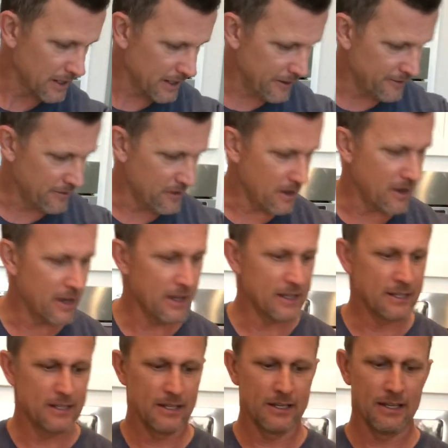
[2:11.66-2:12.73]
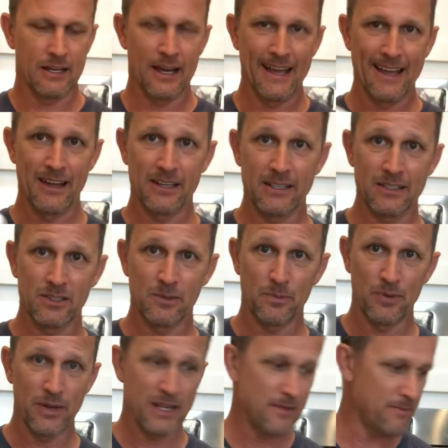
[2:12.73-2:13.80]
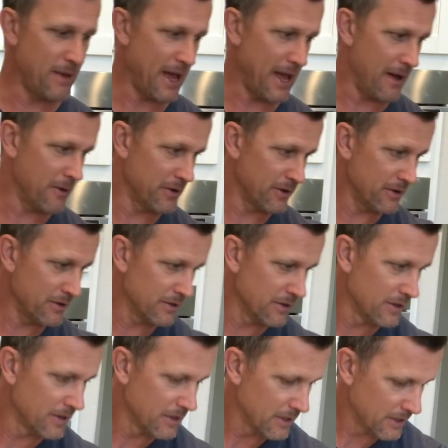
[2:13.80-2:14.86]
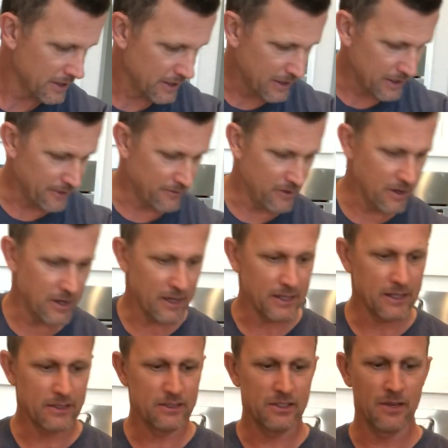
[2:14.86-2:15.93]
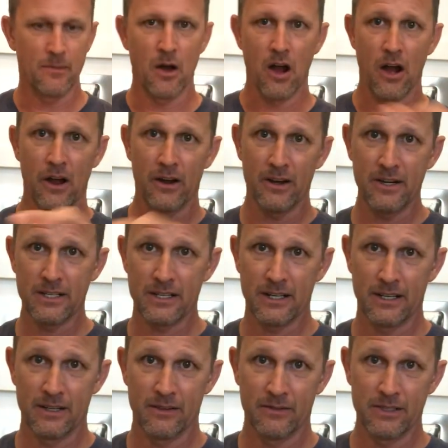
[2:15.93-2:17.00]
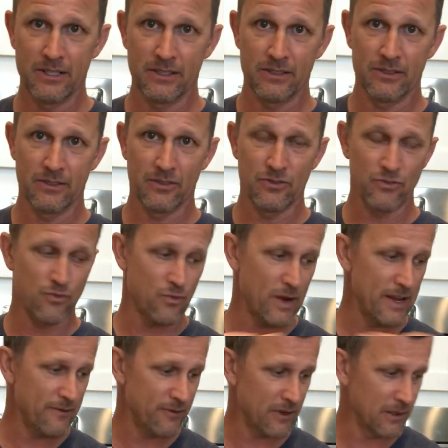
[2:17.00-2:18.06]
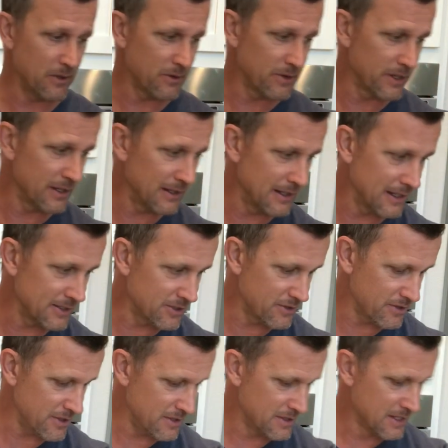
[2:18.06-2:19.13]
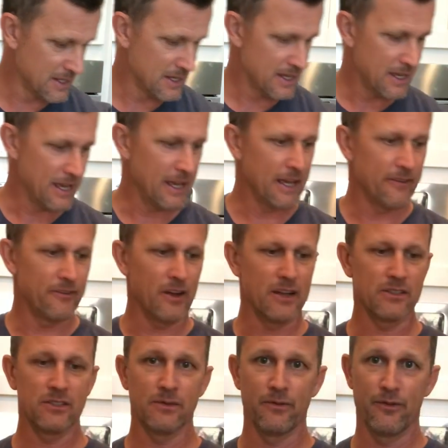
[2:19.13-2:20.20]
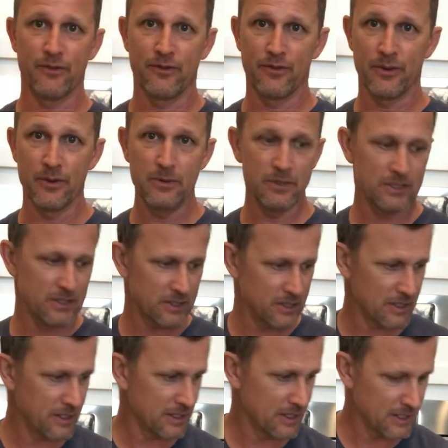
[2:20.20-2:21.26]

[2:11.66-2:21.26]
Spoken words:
I've got Ionic Supreme Powder, I've got some Heart, which is great for lowering cholesterol, and I've got some fruits.